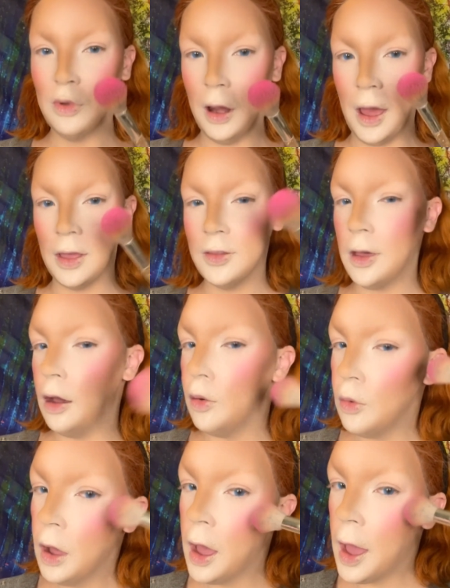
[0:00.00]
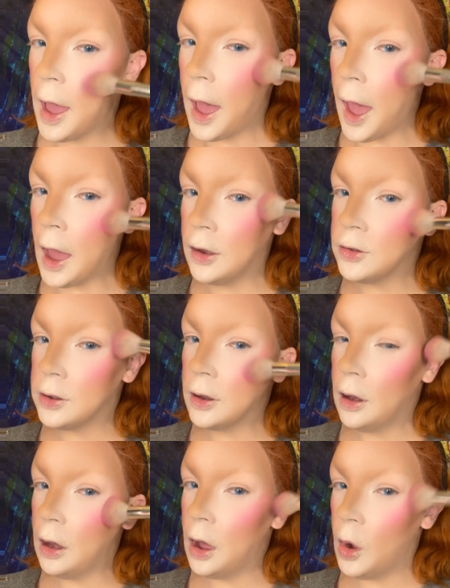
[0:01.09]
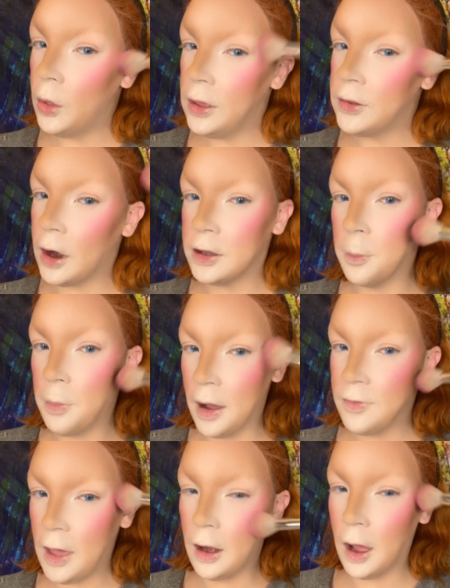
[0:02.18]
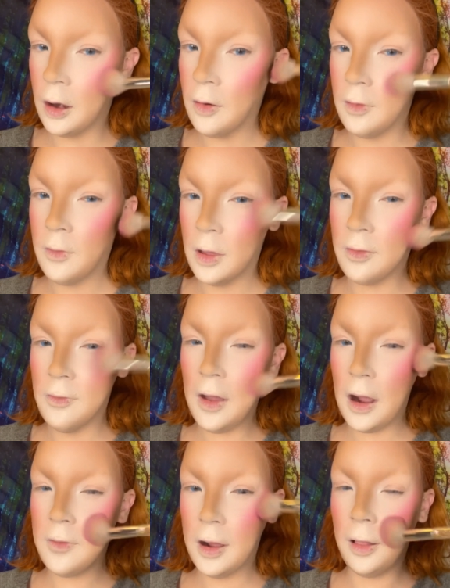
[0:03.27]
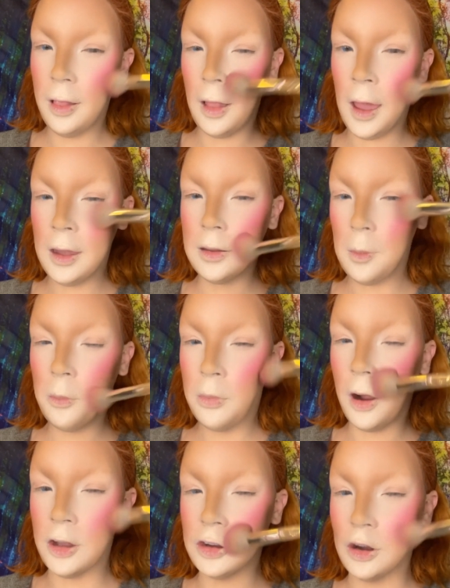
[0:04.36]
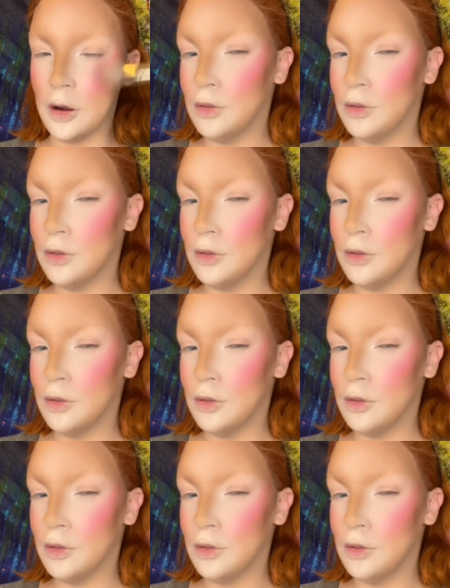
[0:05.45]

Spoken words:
like so, and slowly start to buff that on with very, very light pressure.